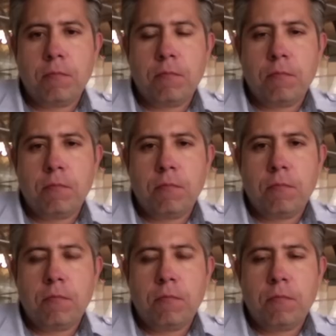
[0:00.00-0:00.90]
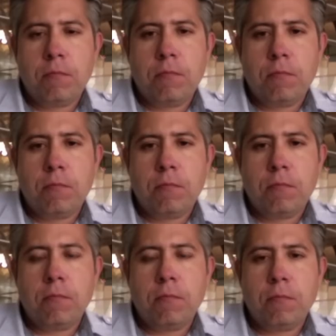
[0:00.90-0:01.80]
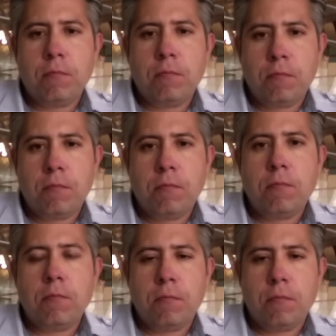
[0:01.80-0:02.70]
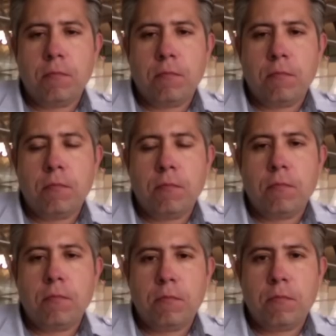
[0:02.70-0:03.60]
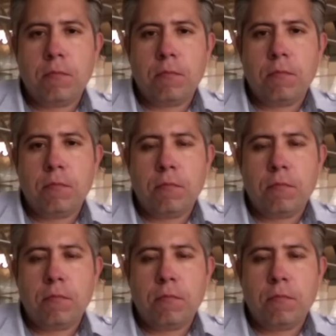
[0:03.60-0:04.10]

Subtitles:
No words are spoken by the person on screen.